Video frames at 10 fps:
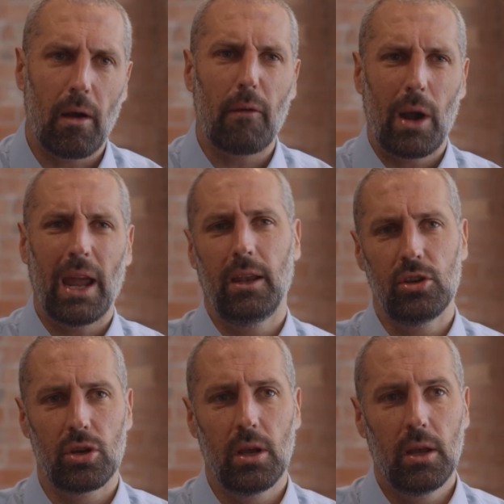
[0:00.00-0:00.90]

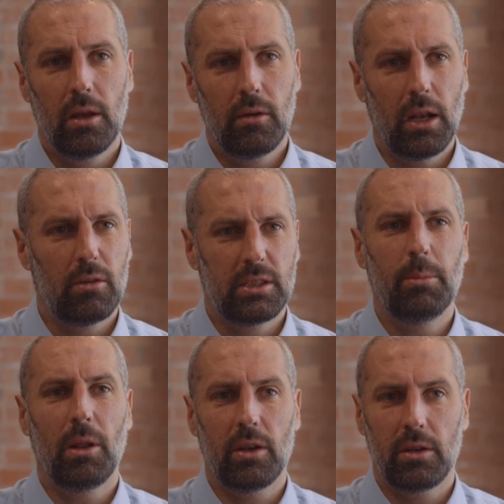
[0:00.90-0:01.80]
range,
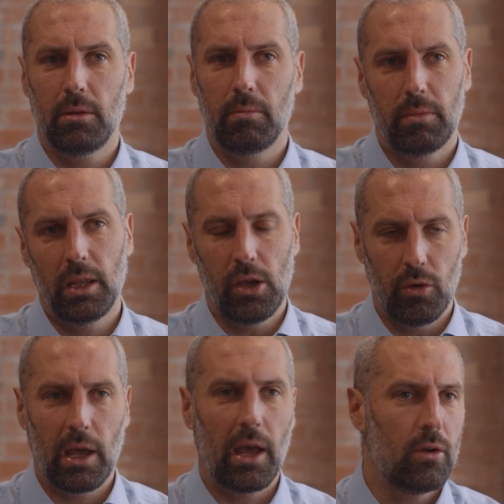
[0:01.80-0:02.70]
similar to the
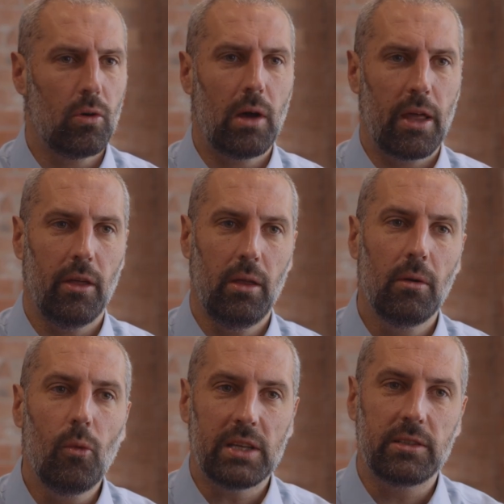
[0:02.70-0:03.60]
UK or other
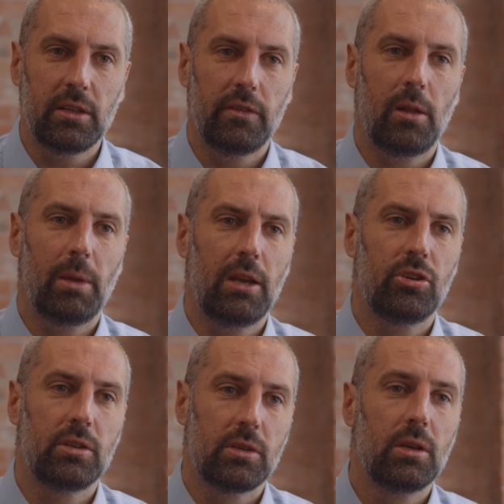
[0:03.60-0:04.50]
Western developed nations.